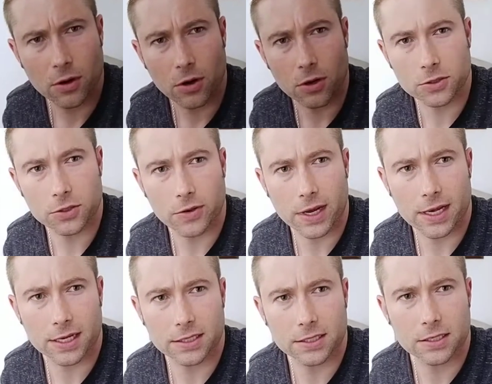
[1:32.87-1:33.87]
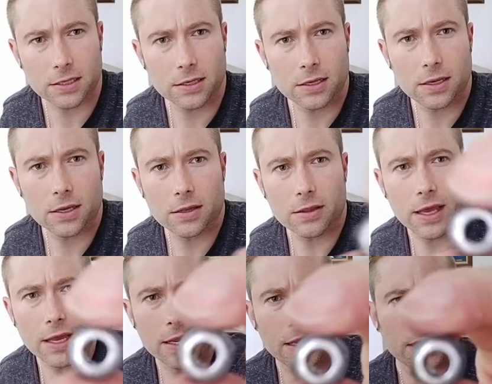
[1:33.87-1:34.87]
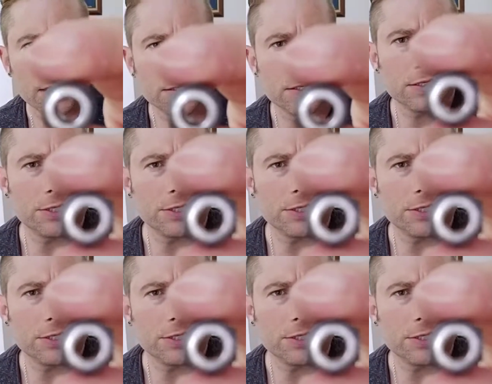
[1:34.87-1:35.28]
also has that hex